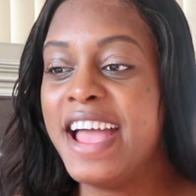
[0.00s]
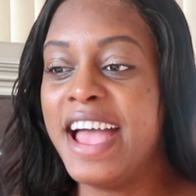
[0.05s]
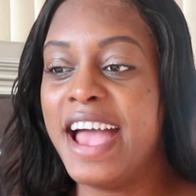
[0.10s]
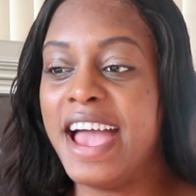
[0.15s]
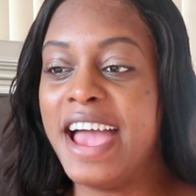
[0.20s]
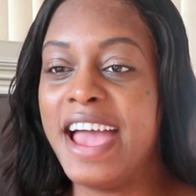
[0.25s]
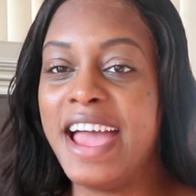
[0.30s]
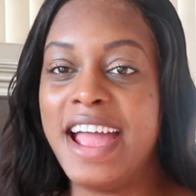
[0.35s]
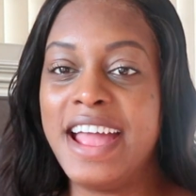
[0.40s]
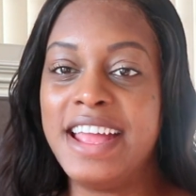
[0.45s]

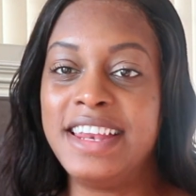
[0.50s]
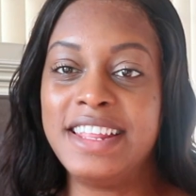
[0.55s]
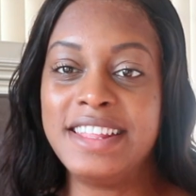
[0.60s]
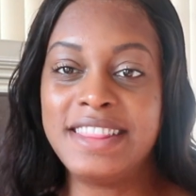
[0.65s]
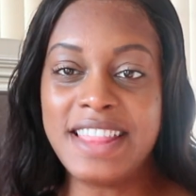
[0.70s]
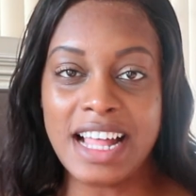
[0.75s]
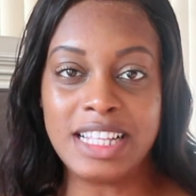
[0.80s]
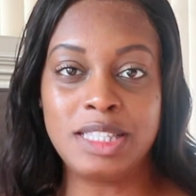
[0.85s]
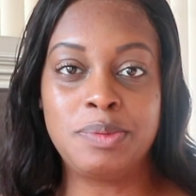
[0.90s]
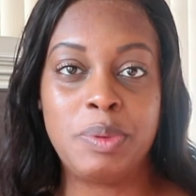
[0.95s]
And
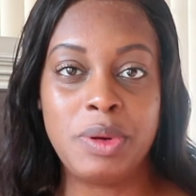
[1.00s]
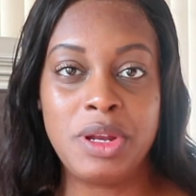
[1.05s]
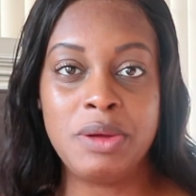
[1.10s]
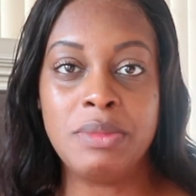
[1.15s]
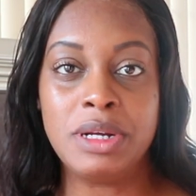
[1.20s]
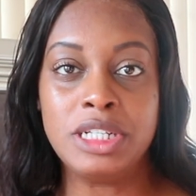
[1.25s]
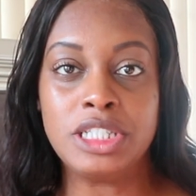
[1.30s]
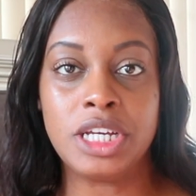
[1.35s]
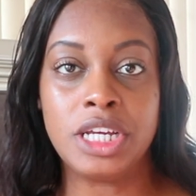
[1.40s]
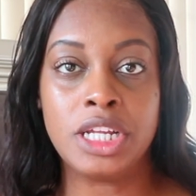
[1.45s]
that's pretty
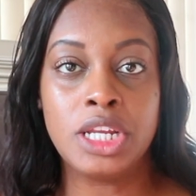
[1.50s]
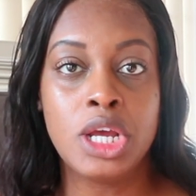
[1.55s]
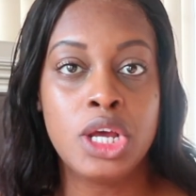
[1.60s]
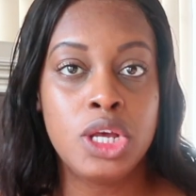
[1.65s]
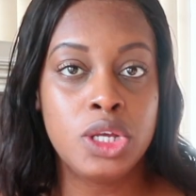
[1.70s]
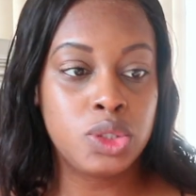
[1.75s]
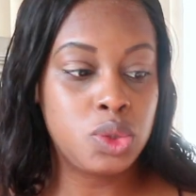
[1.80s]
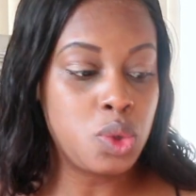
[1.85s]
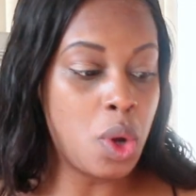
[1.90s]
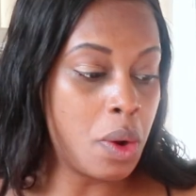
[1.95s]
much it.
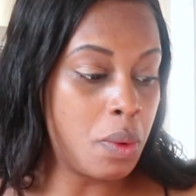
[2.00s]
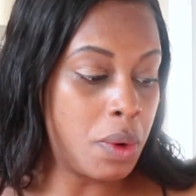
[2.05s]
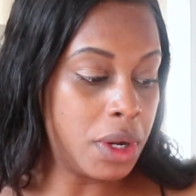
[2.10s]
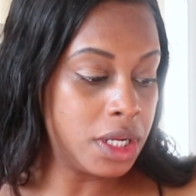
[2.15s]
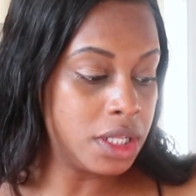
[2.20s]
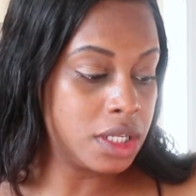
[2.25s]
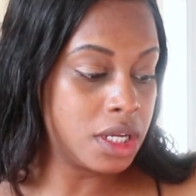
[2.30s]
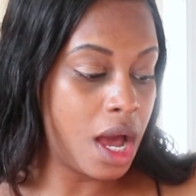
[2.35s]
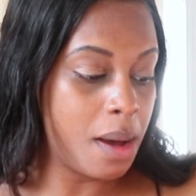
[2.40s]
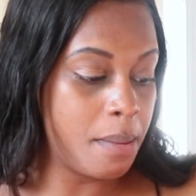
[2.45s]
So I
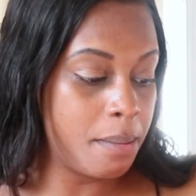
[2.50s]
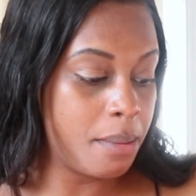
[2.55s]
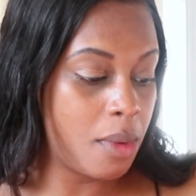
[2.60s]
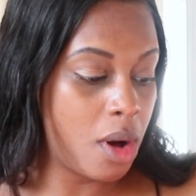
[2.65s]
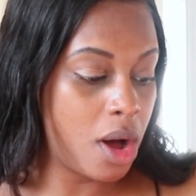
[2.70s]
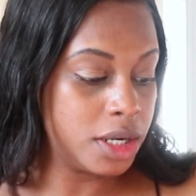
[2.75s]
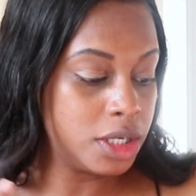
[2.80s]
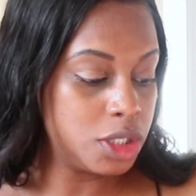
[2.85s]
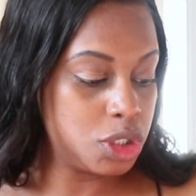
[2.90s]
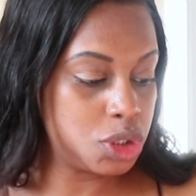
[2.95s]
wanted to come
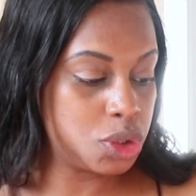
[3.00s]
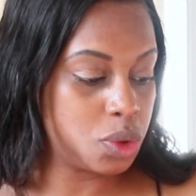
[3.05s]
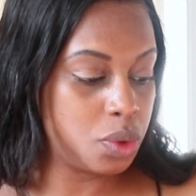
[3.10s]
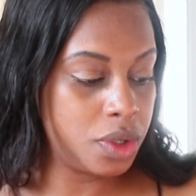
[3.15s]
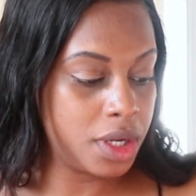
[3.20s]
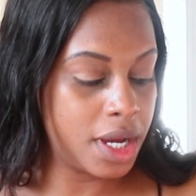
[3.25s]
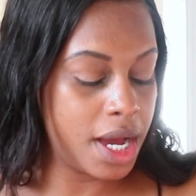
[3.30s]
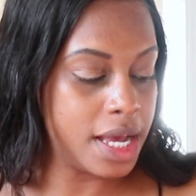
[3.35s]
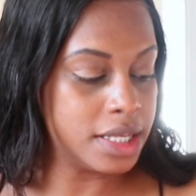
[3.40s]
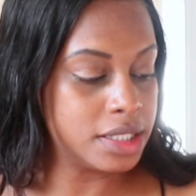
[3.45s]
on and show
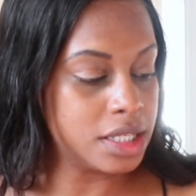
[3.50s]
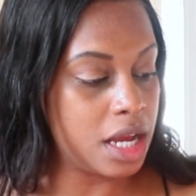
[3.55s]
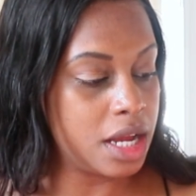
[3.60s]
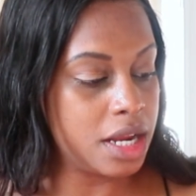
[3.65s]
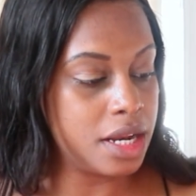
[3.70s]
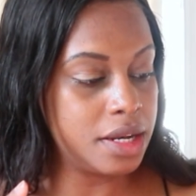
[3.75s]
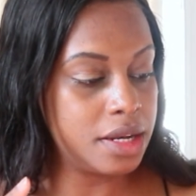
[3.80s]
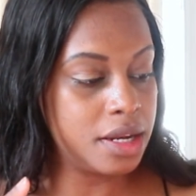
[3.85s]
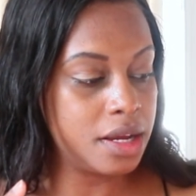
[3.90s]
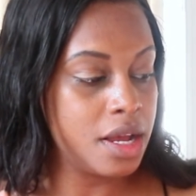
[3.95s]
you guys,
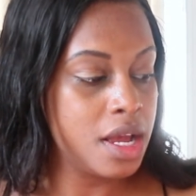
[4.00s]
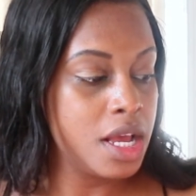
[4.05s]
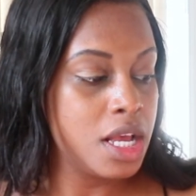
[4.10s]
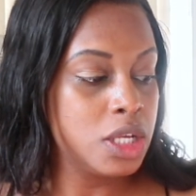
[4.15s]
and